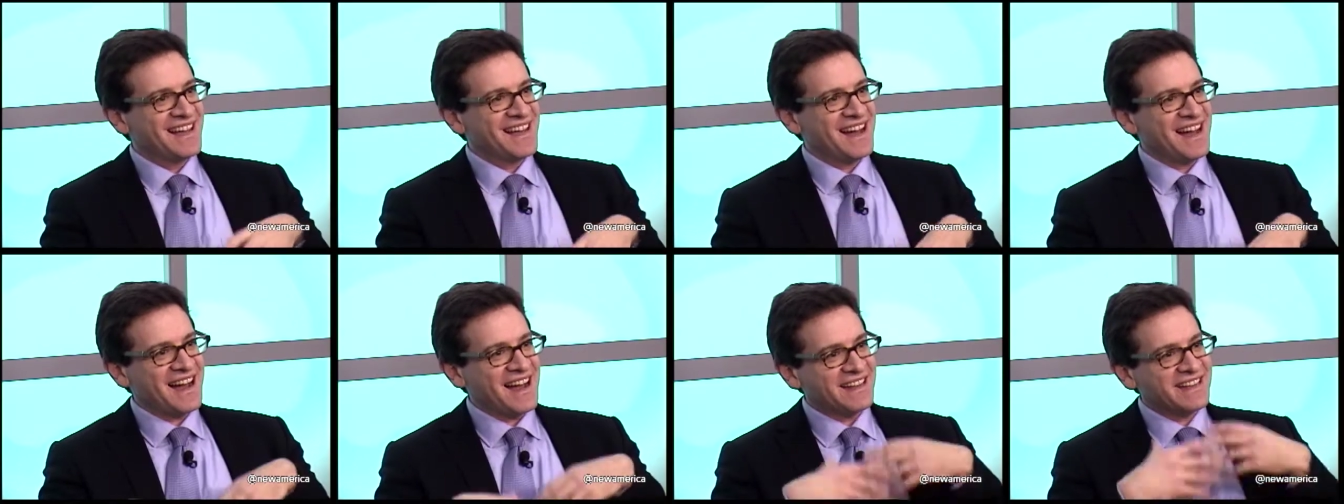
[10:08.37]

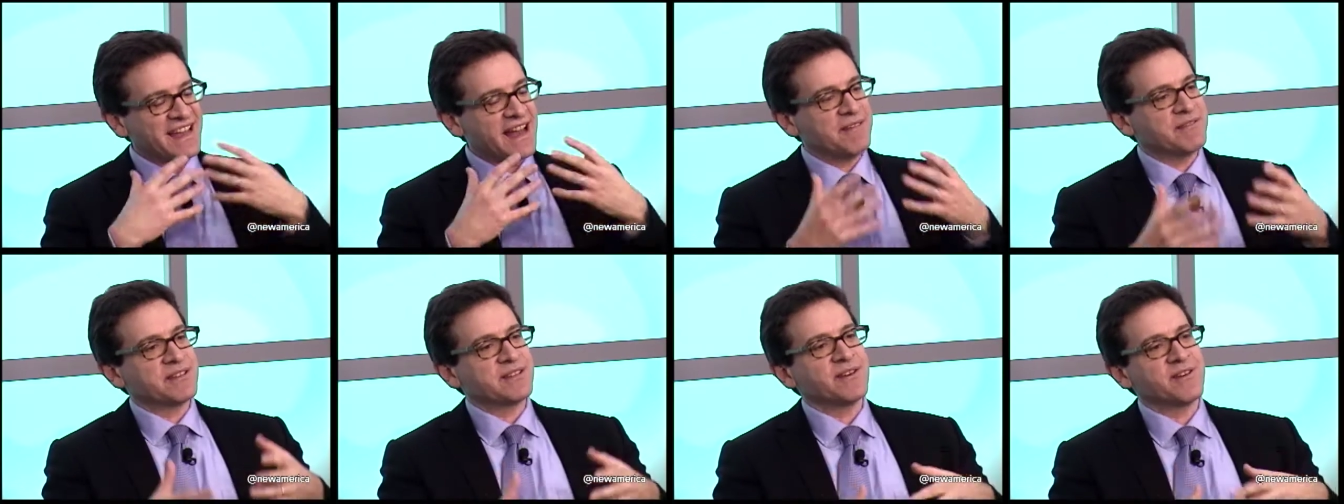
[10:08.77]
to
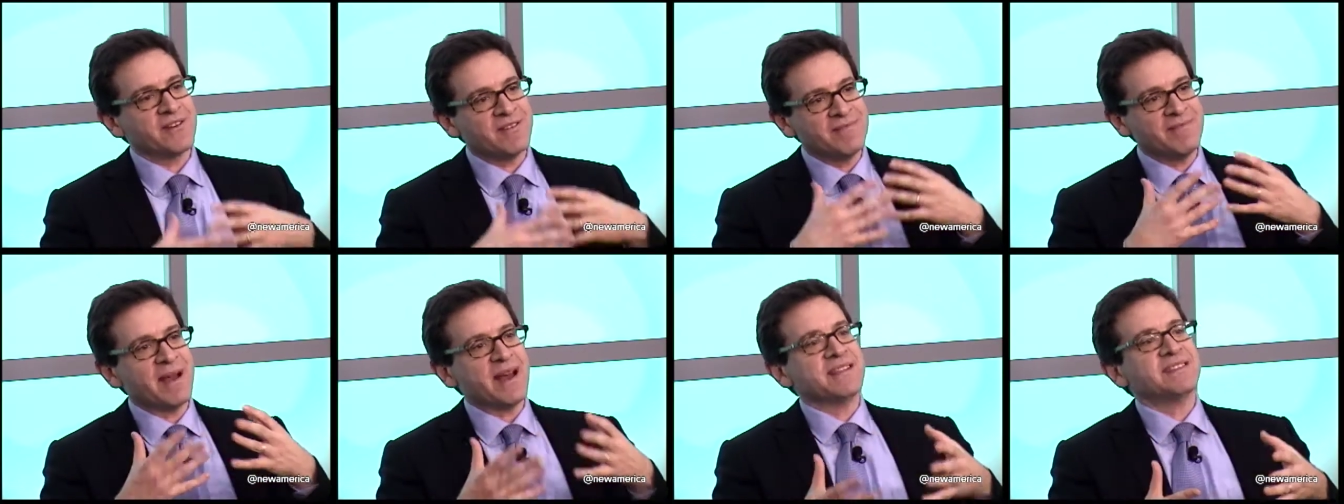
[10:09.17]
have
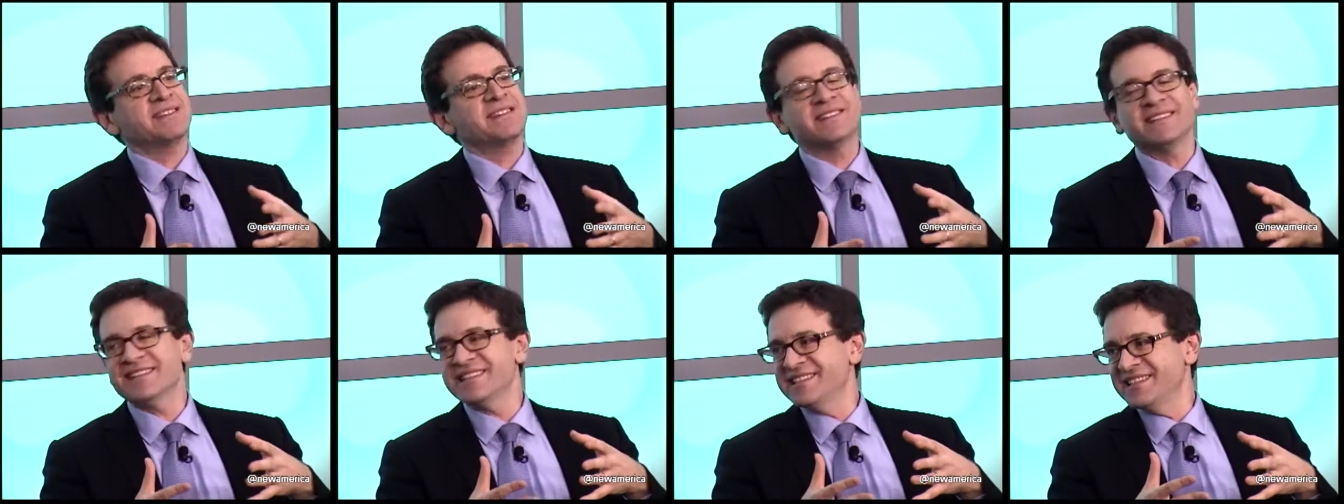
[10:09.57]
certain
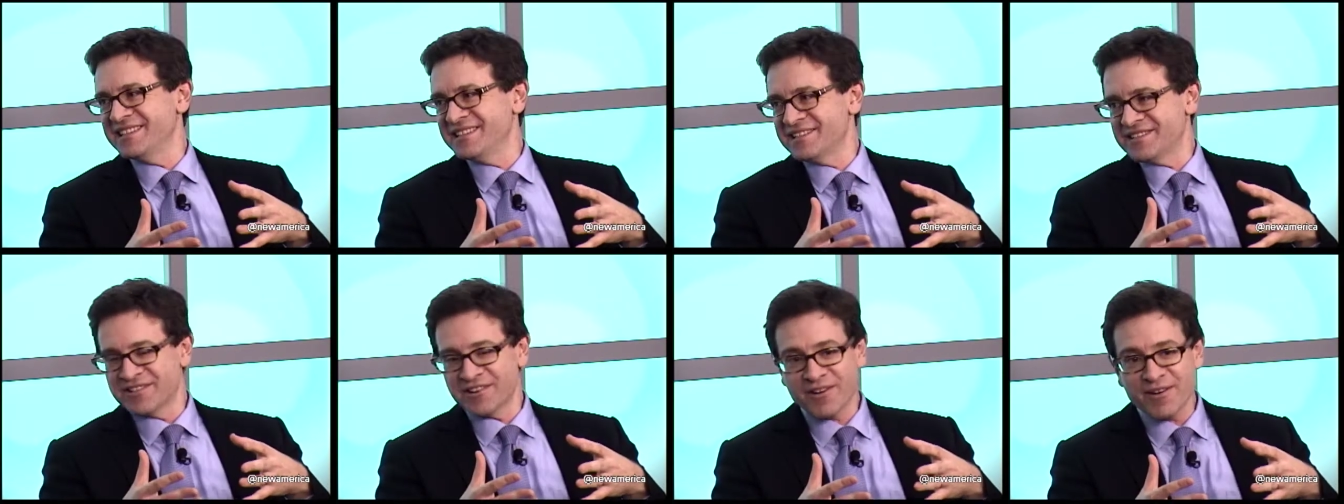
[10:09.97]
messages
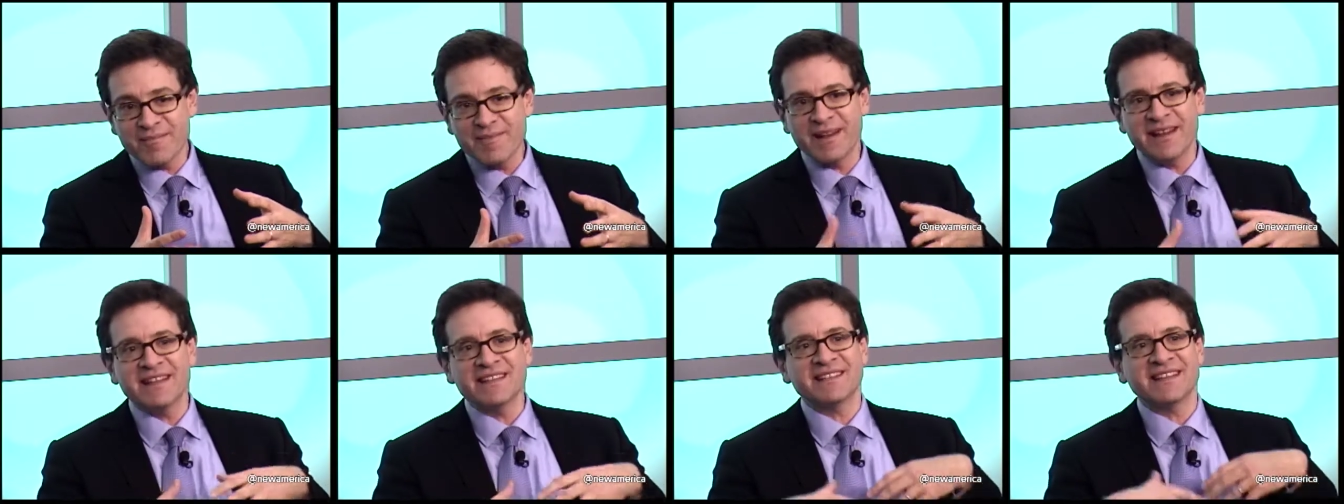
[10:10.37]
and
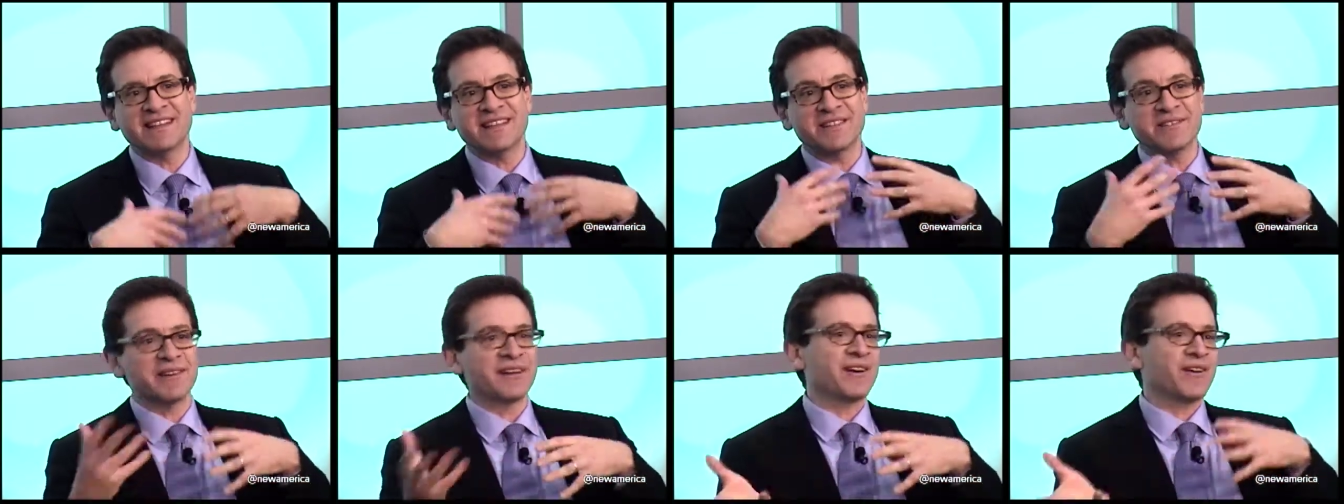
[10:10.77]
sermons and
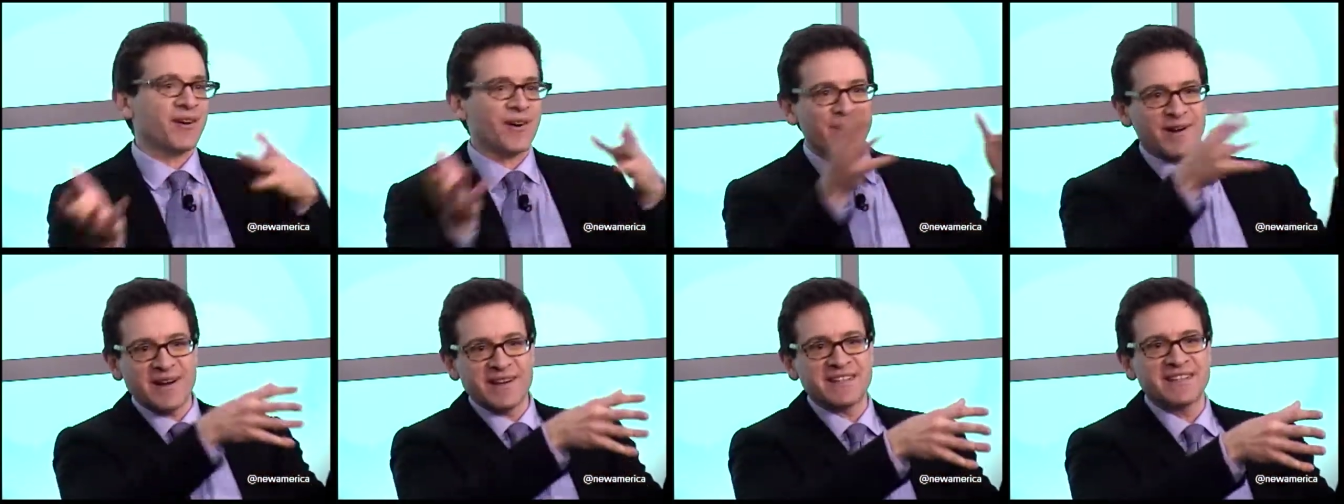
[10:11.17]
to
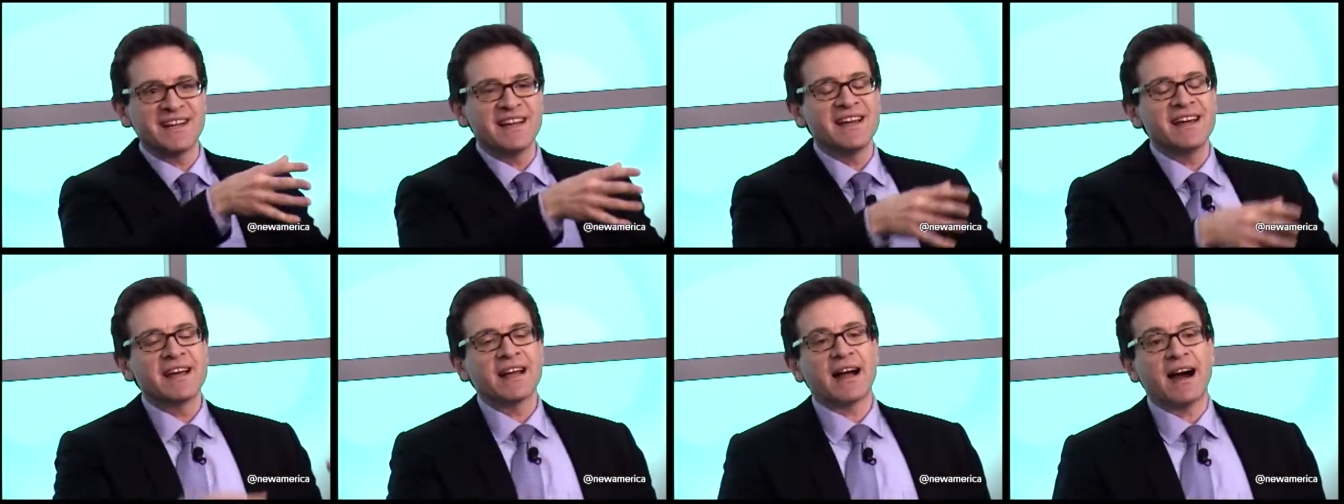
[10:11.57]
encourage
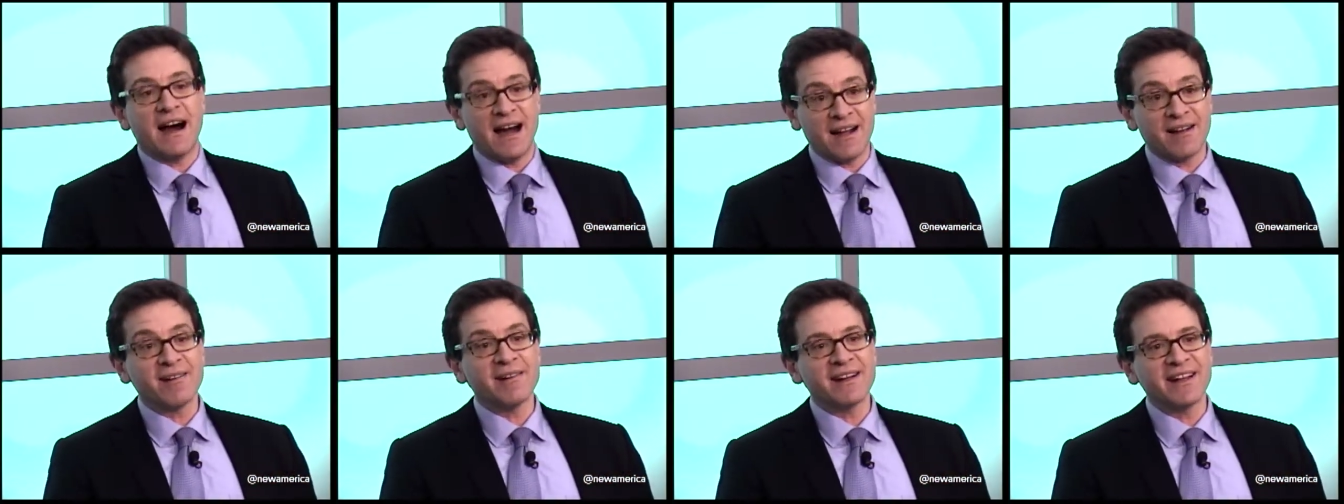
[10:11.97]

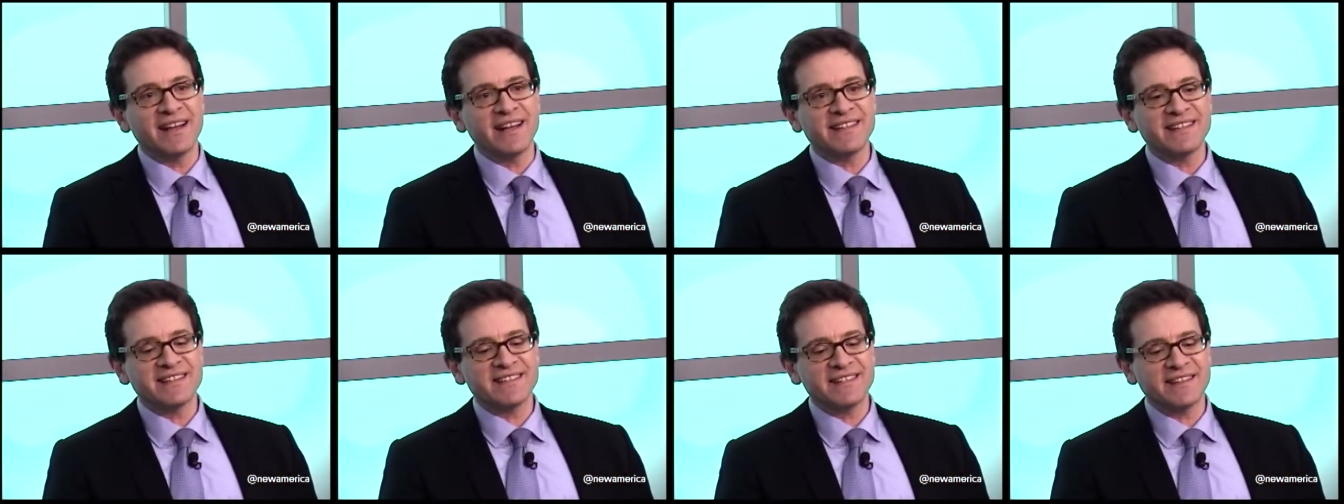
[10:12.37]

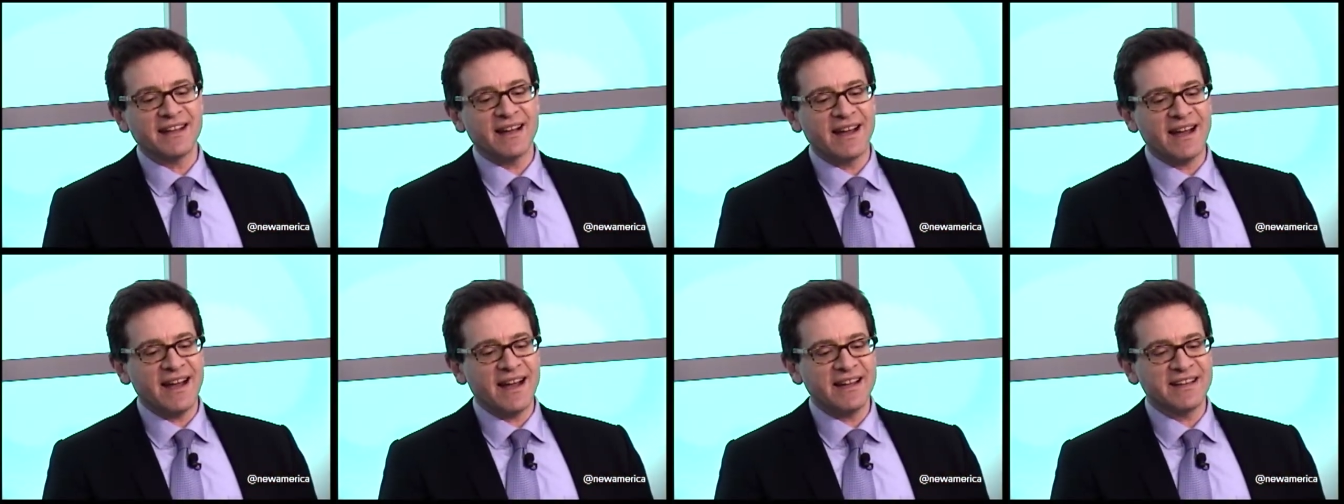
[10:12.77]
congregants
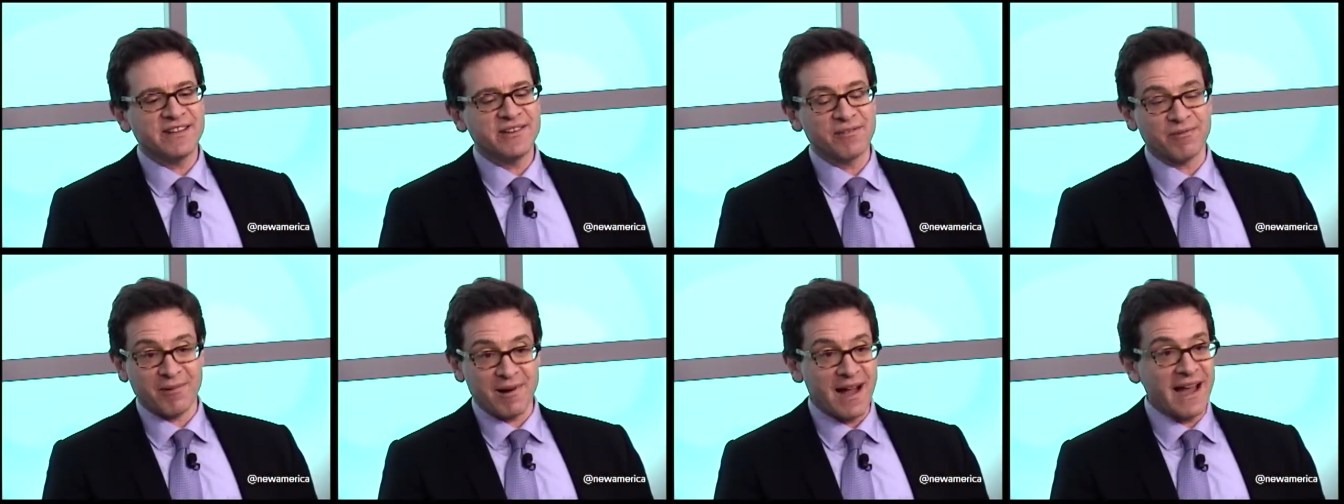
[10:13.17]

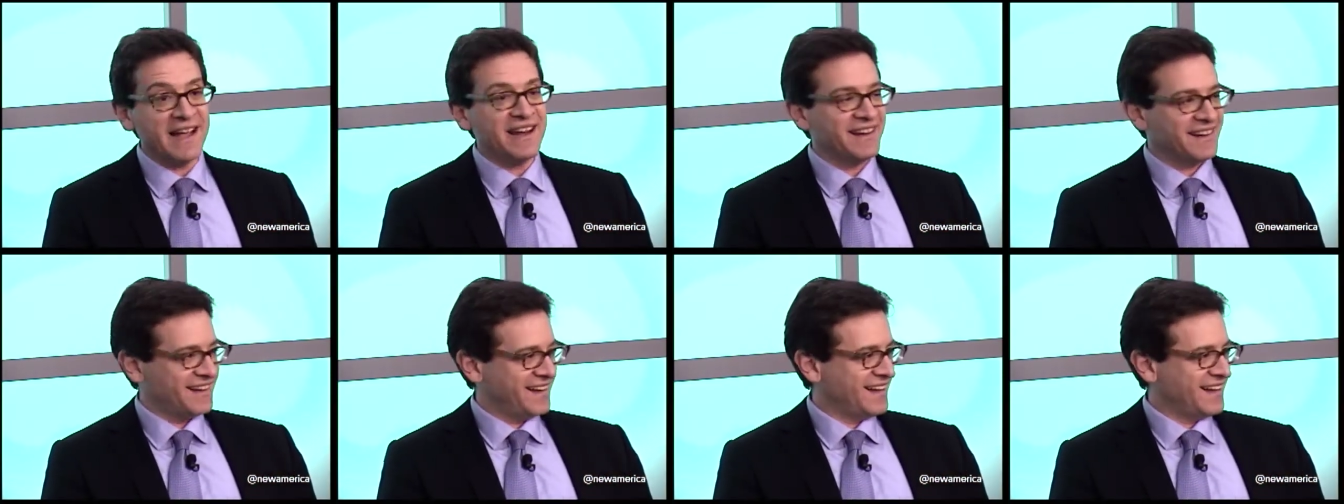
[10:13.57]
to write